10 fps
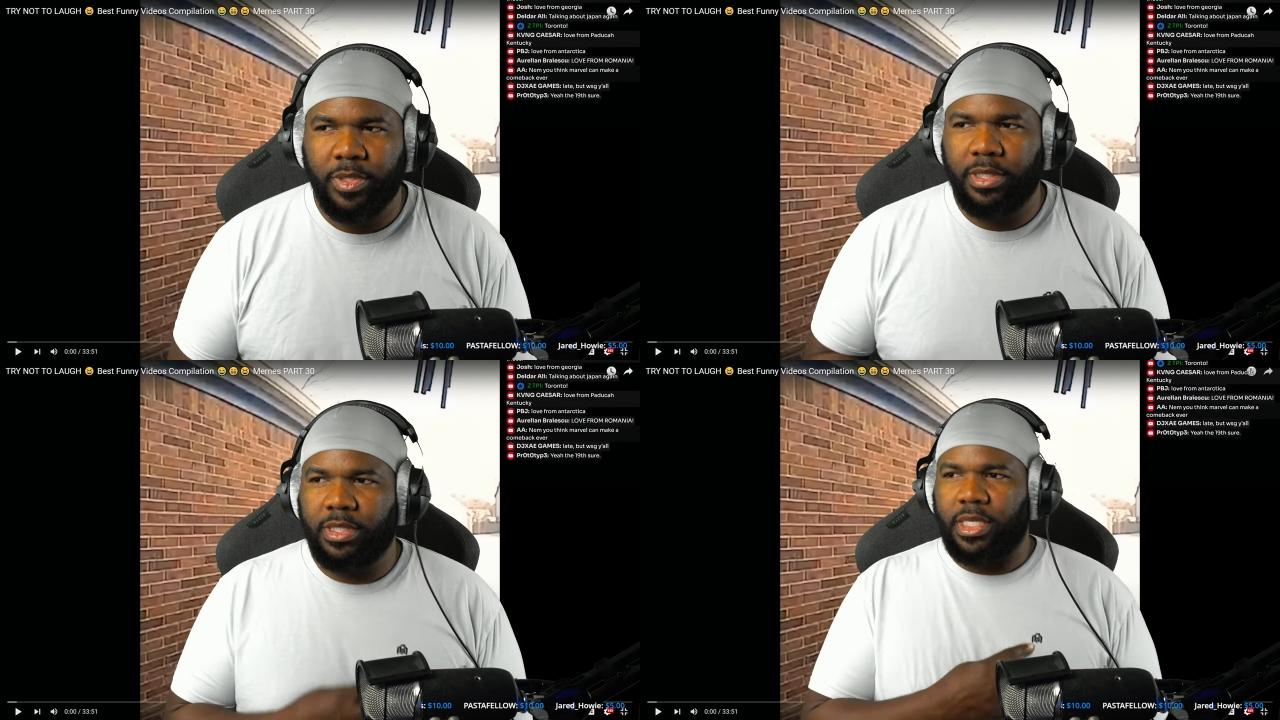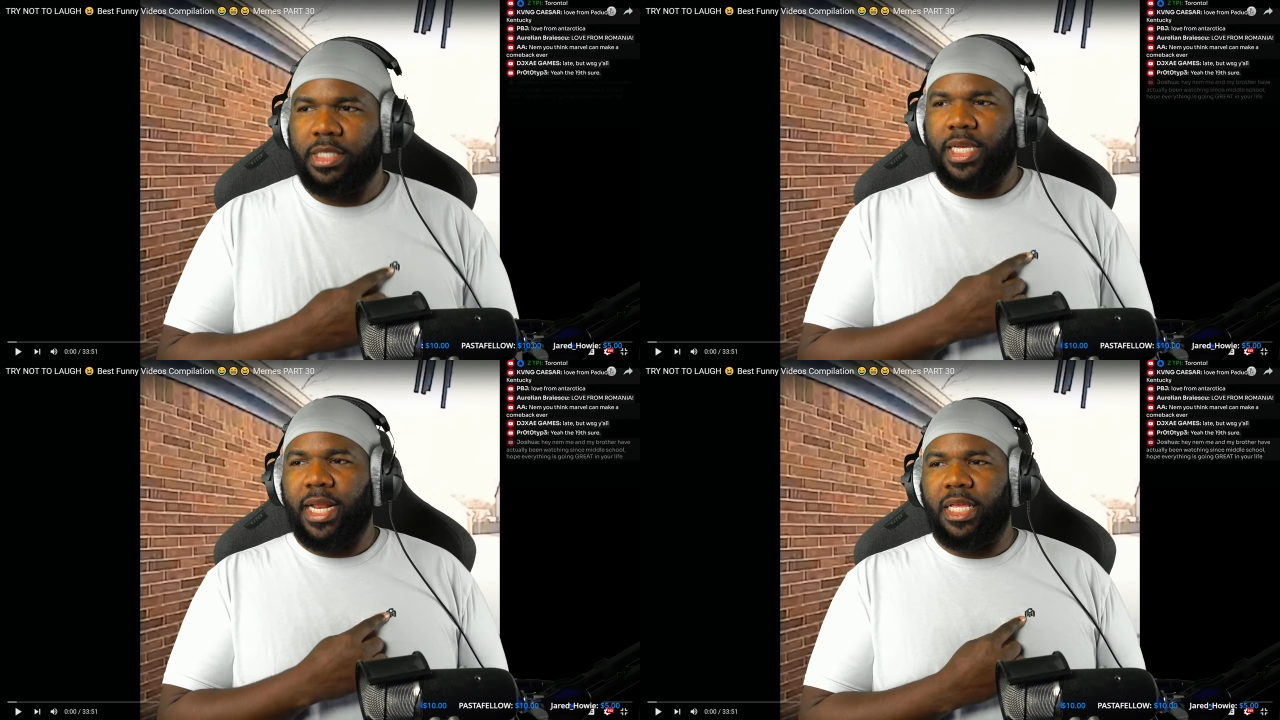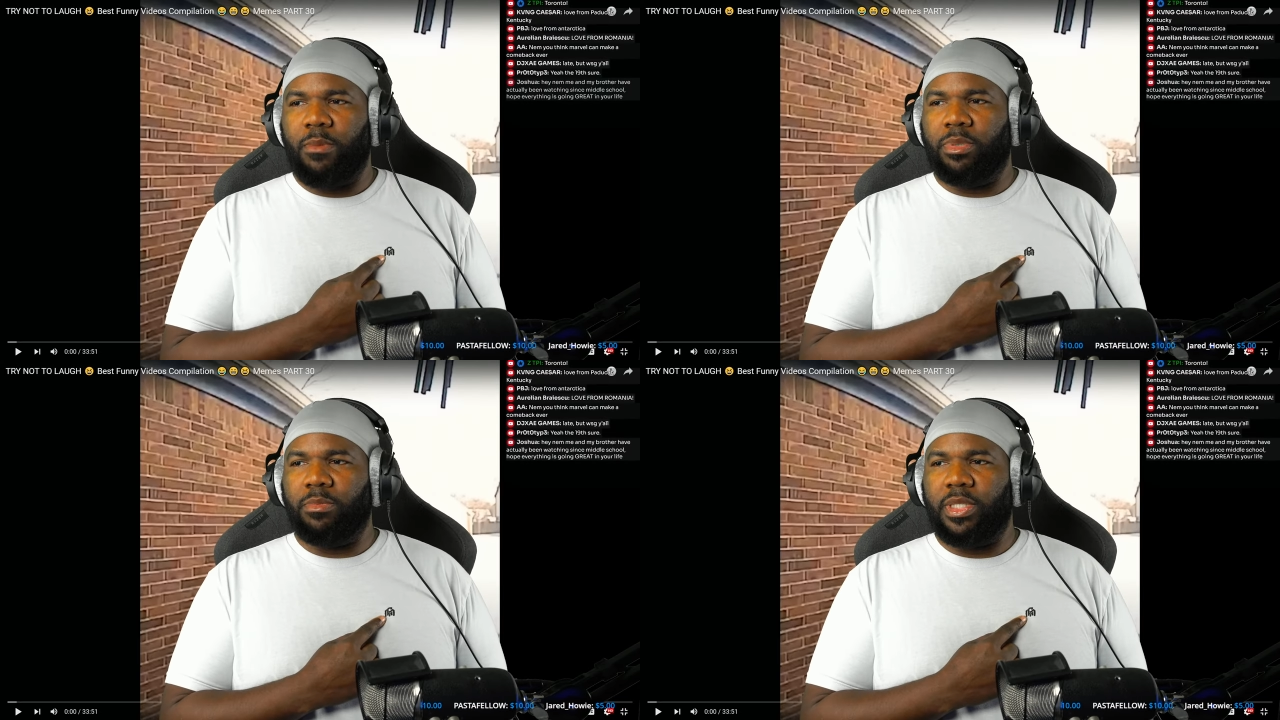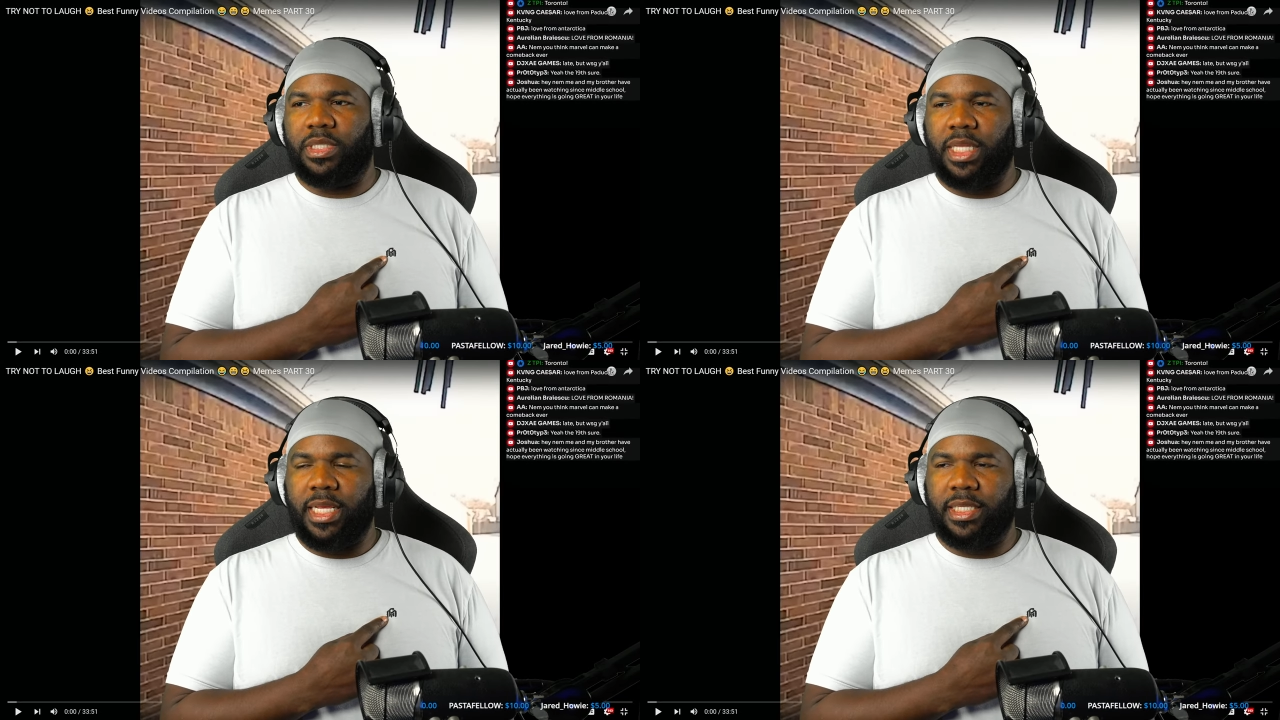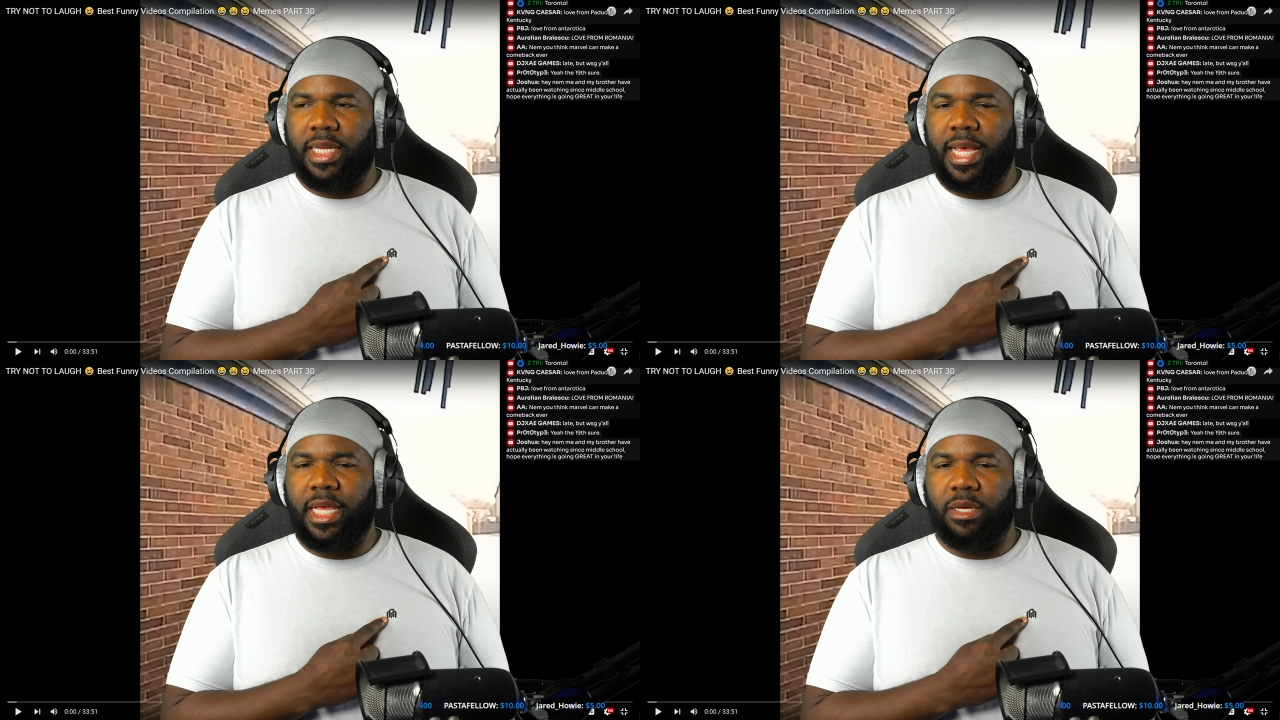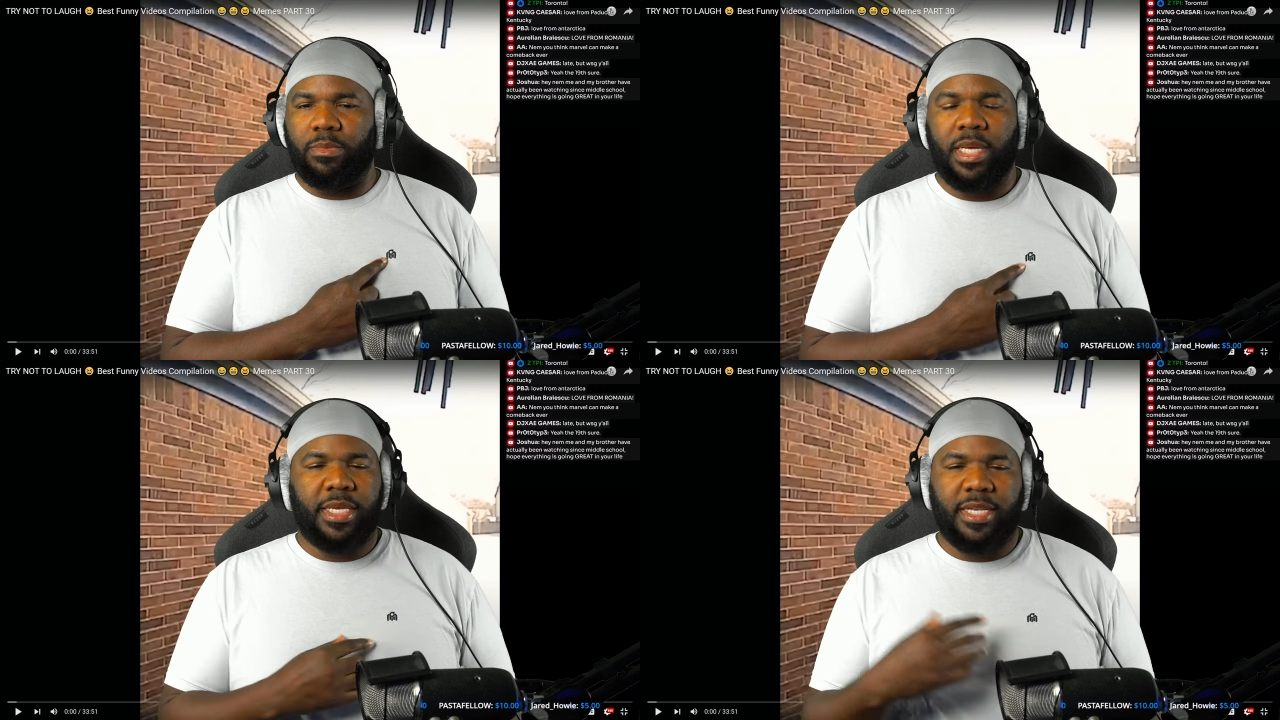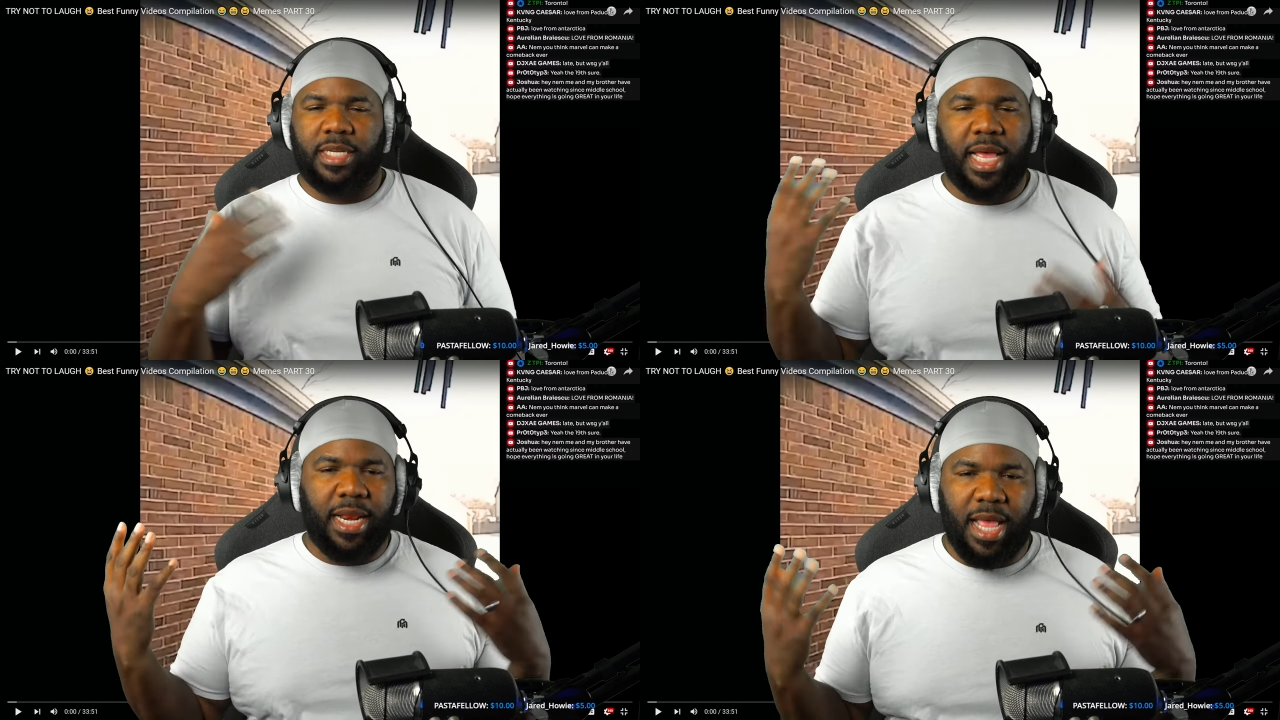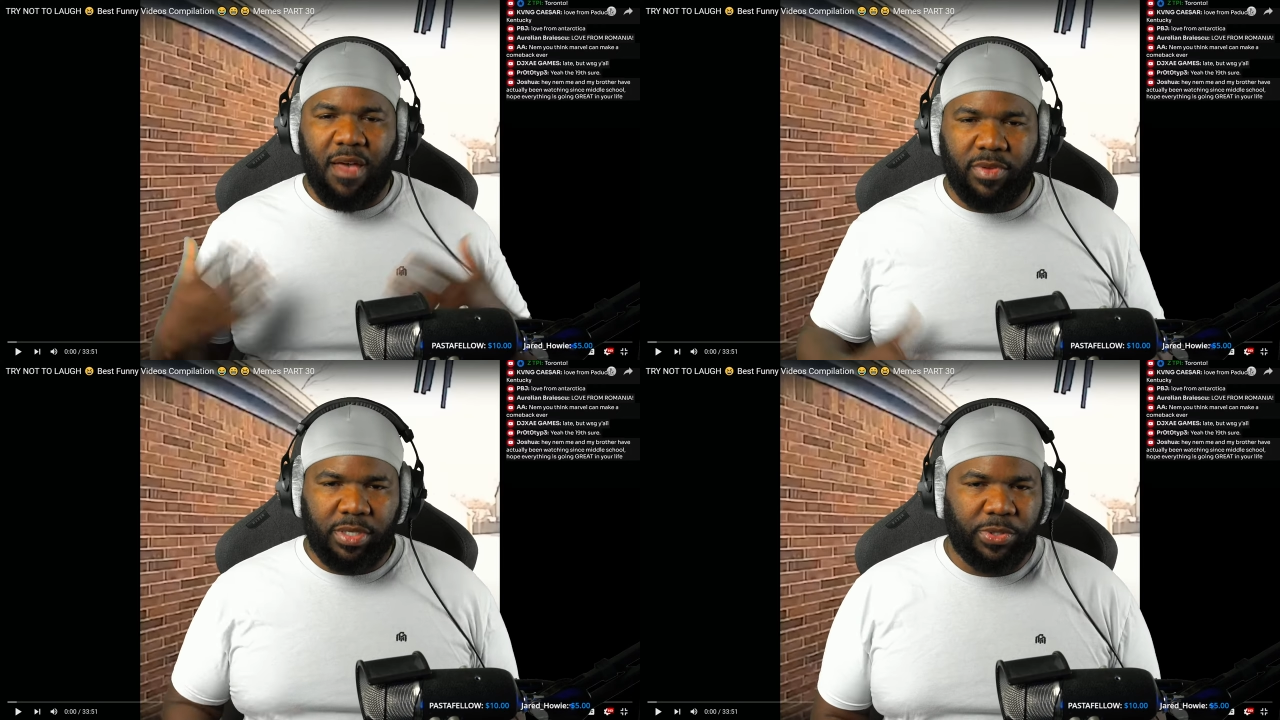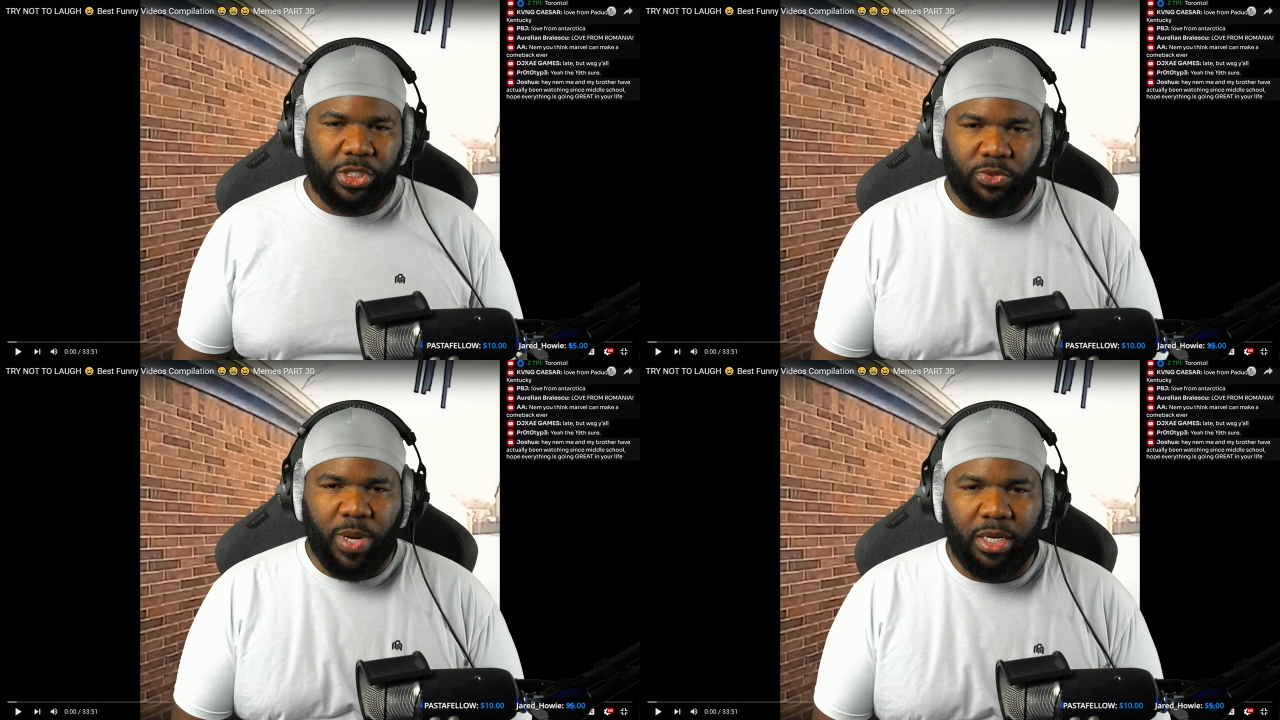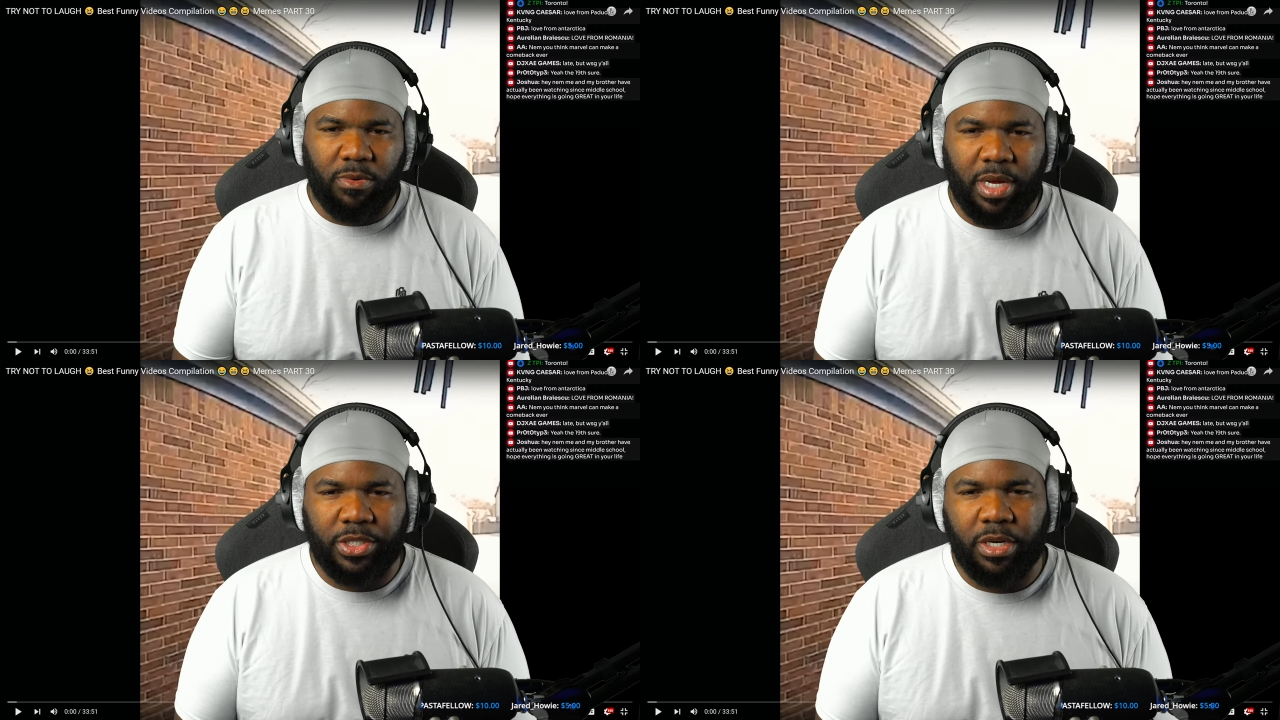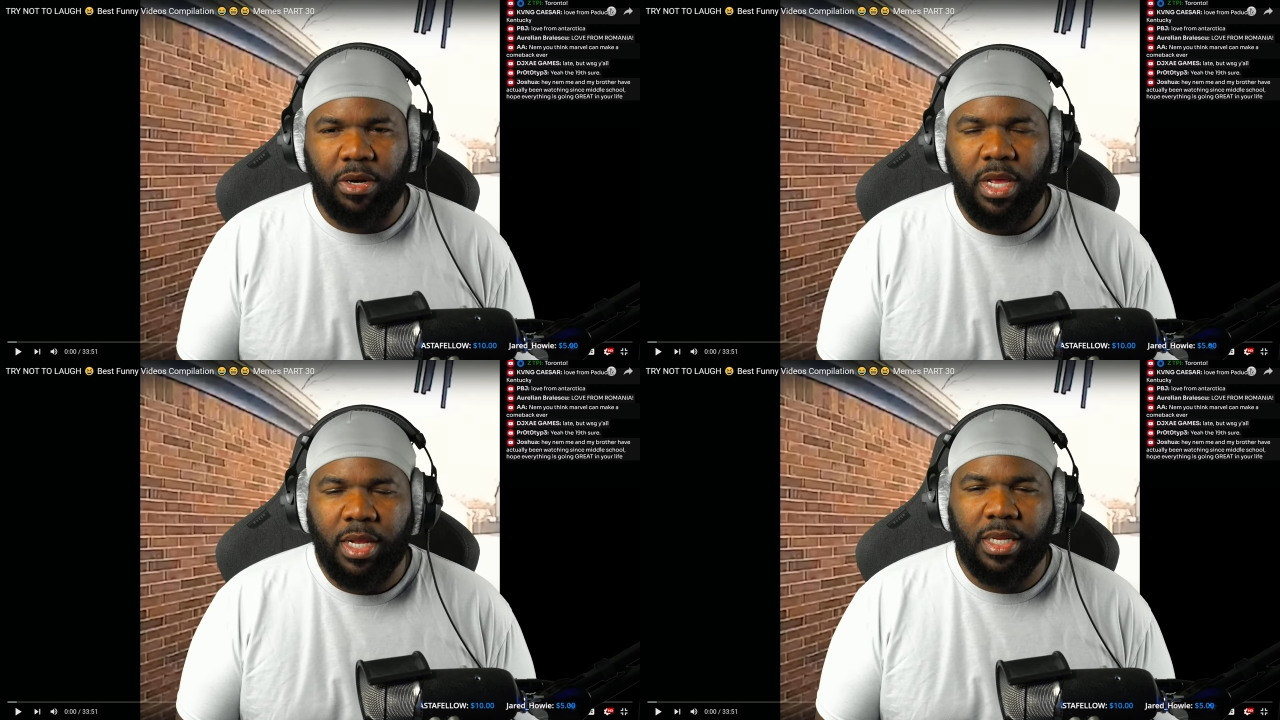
See, it's got an emblem. This is the Into the AM. Yesterday I didn't have it was just a regular white shirt.